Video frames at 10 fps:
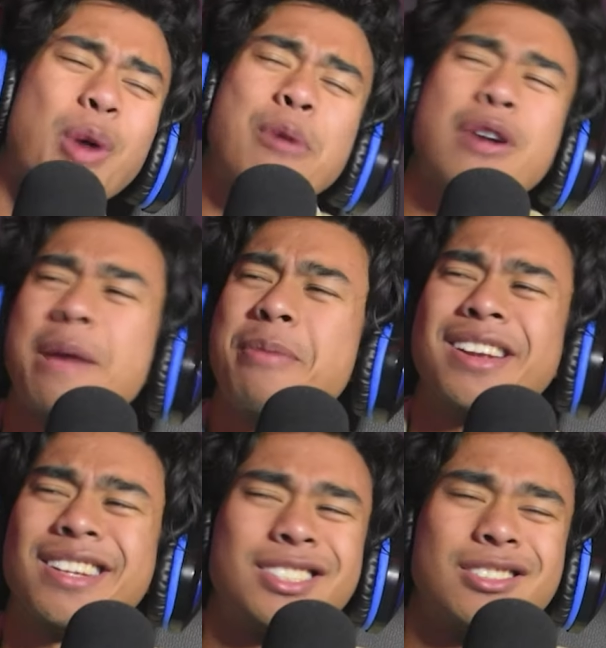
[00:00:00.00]
would I pay
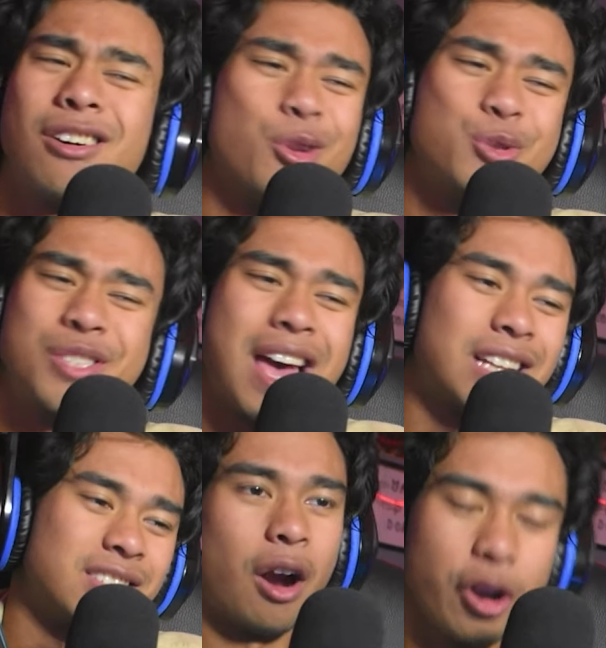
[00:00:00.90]
attention to all those
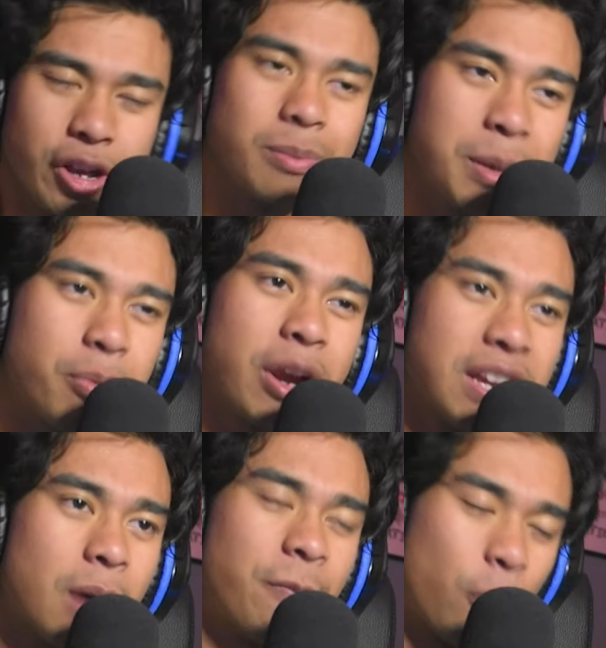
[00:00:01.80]
stats? Are you gonna be
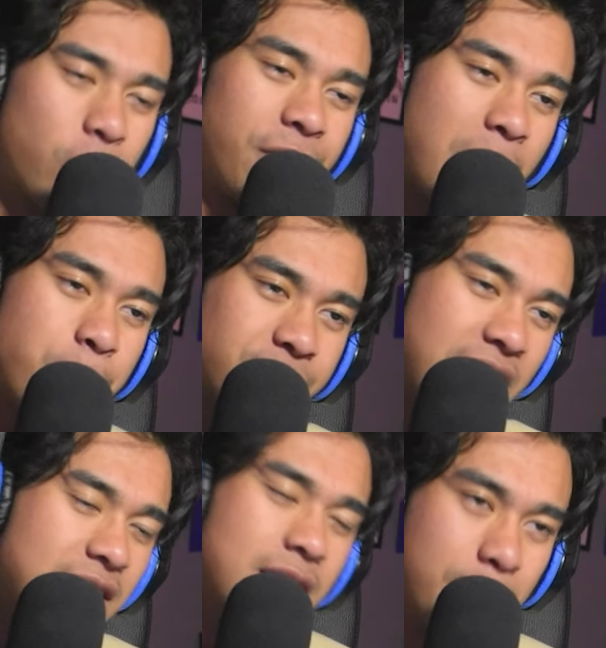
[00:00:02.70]
bringing up
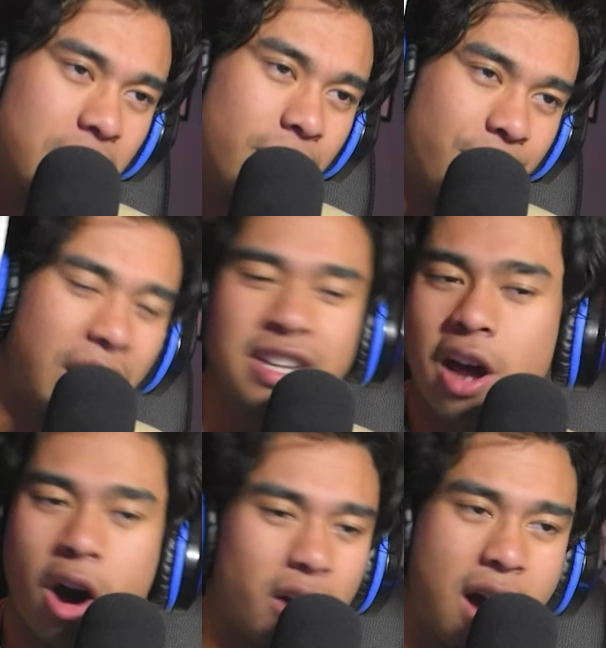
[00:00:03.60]
45% in the middle of a fight?
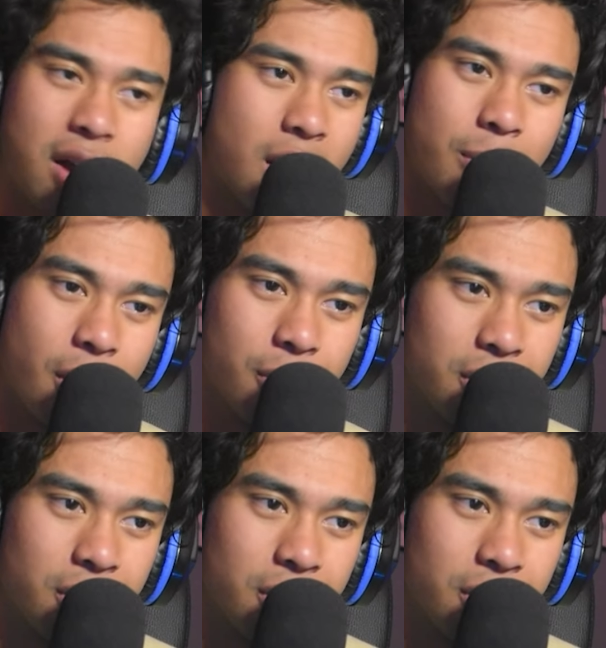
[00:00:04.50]
Nah, bro.